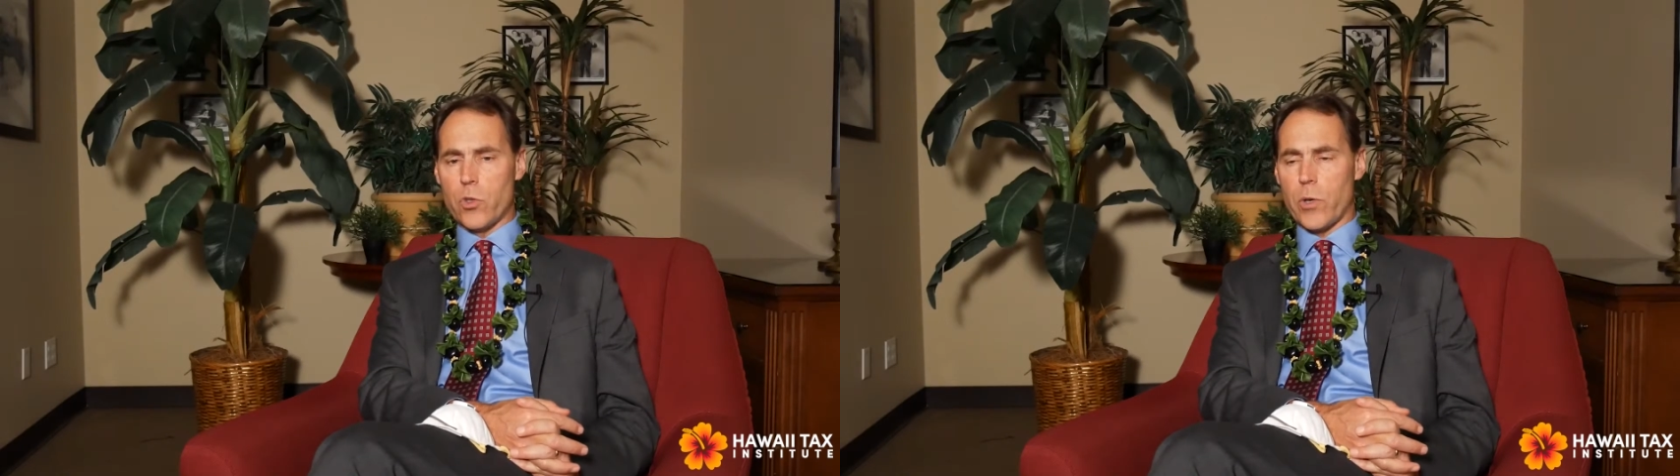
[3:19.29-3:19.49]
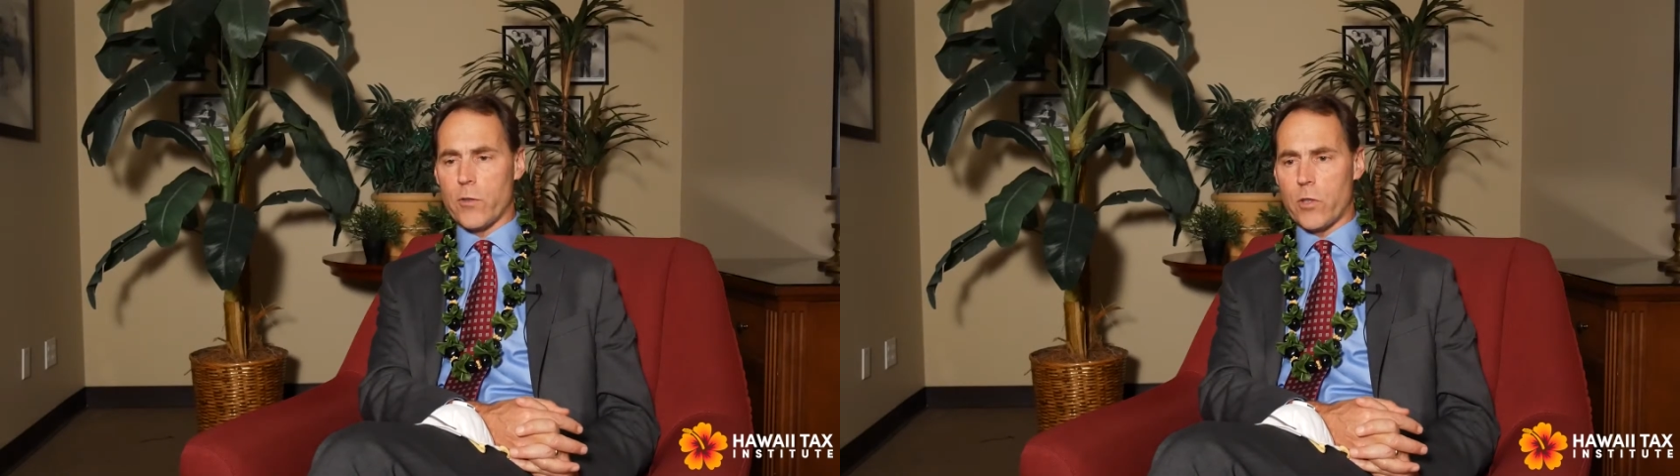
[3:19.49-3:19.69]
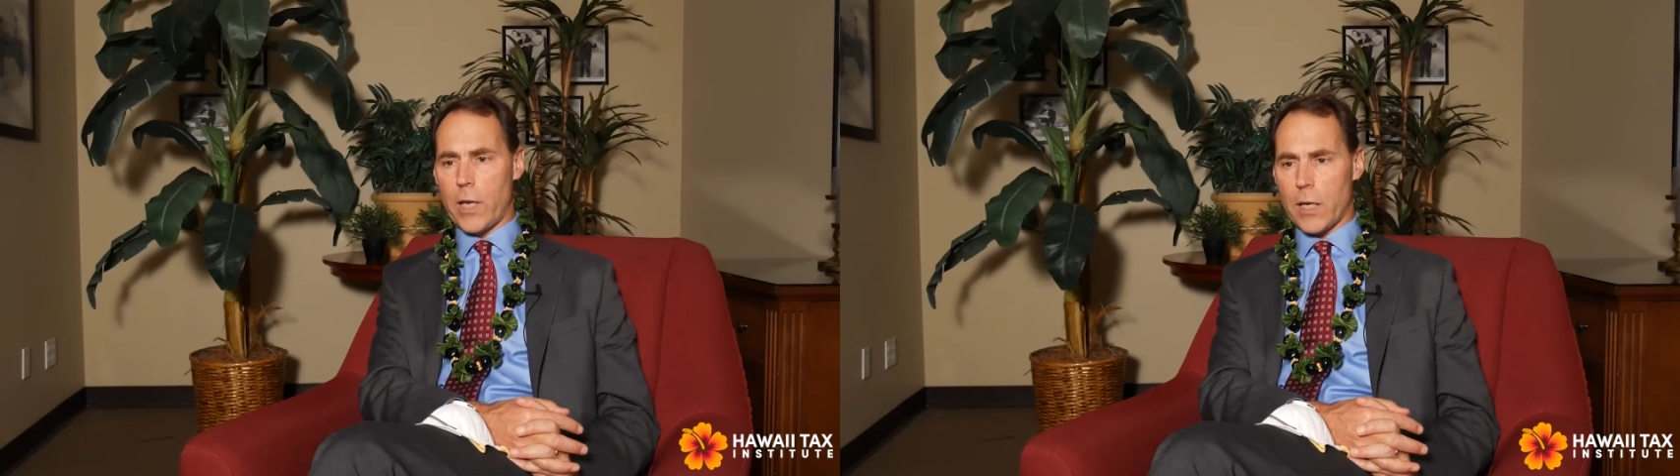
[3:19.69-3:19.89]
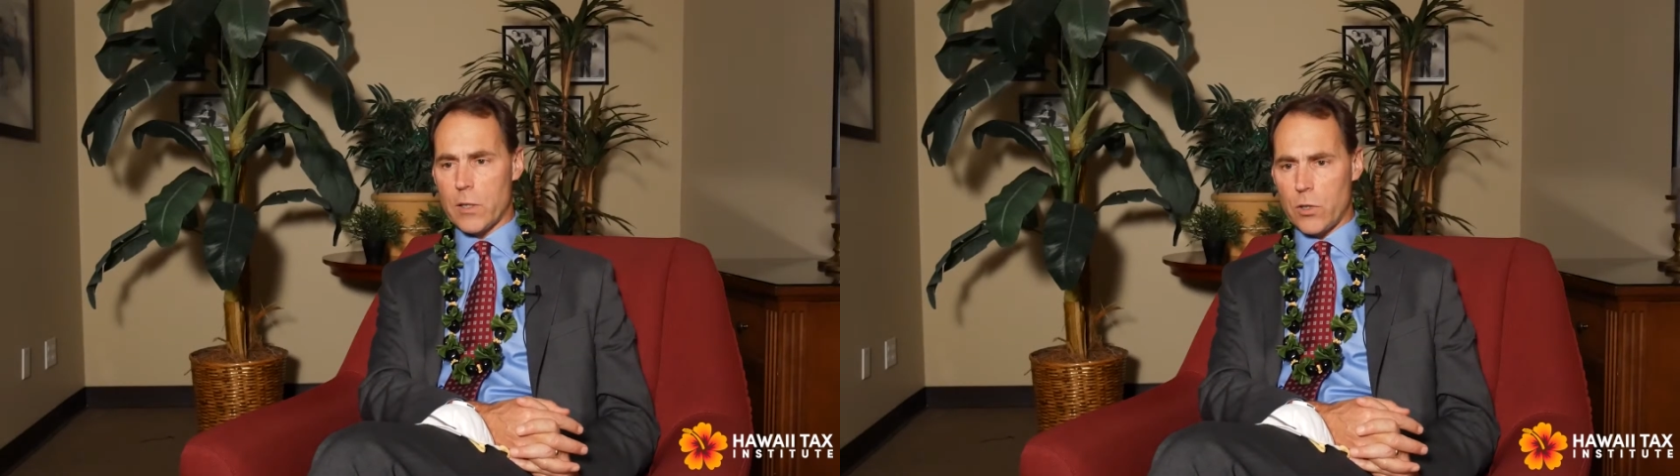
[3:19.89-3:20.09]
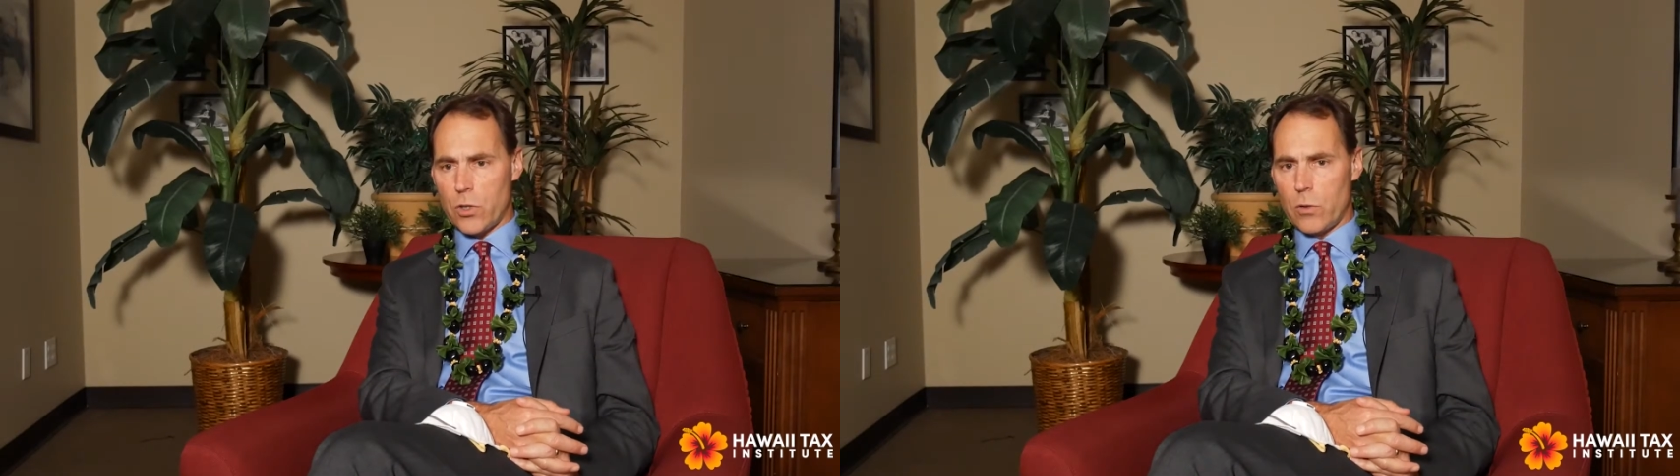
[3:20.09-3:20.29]
transfer tax
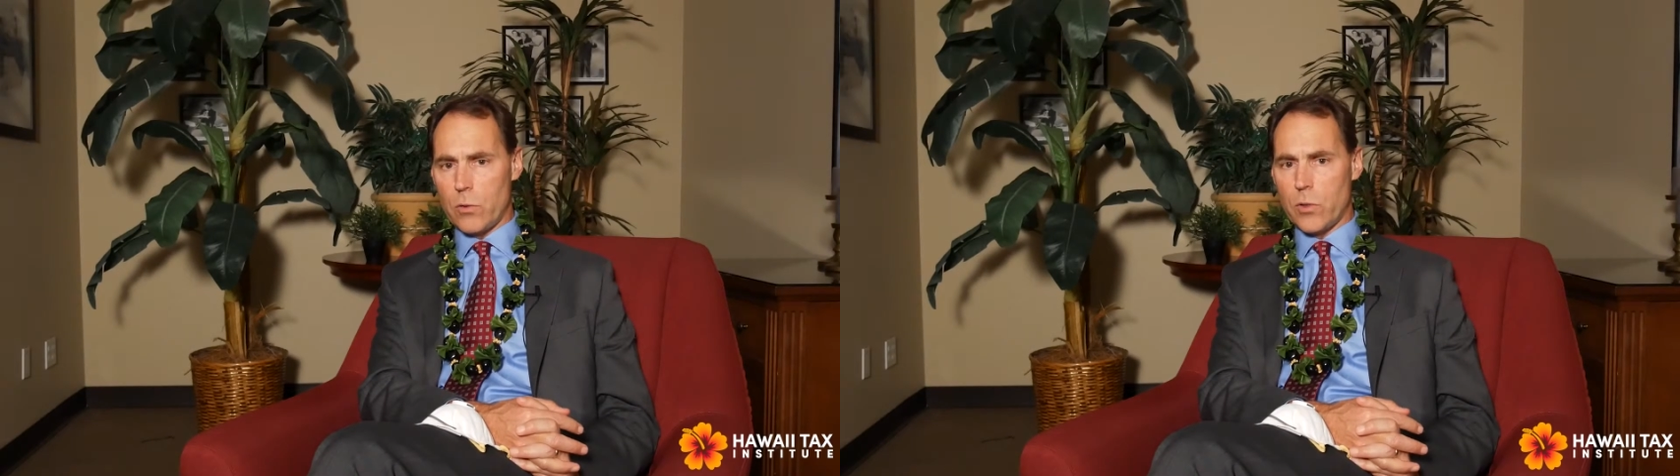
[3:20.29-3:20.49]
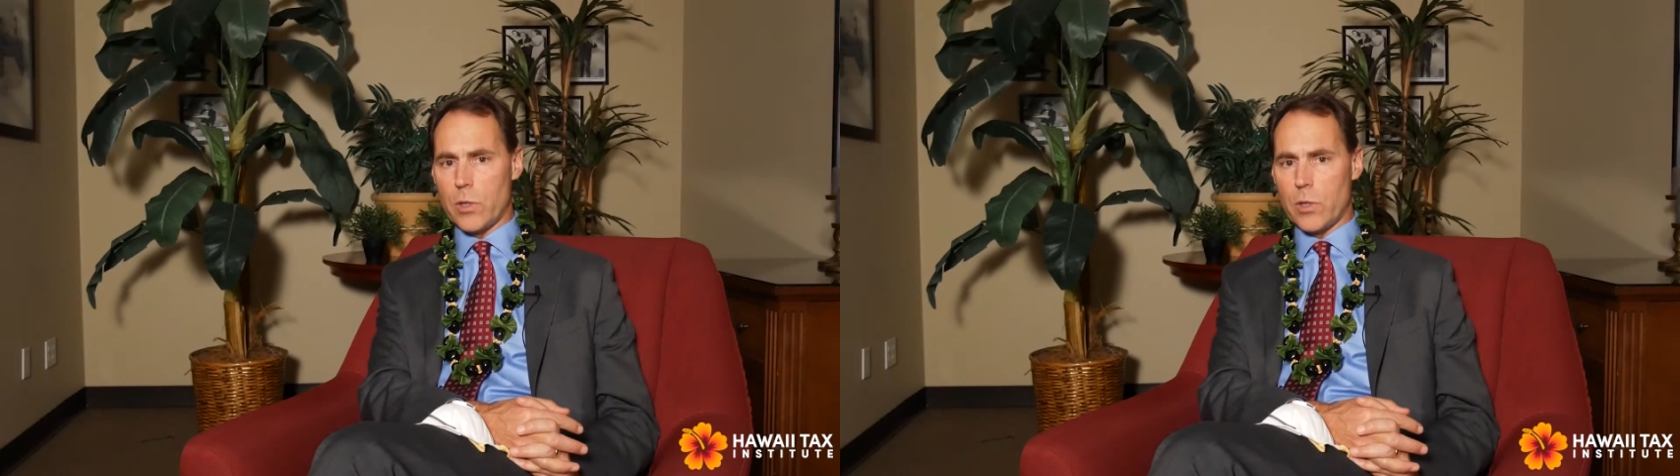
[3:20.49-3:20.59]
issues.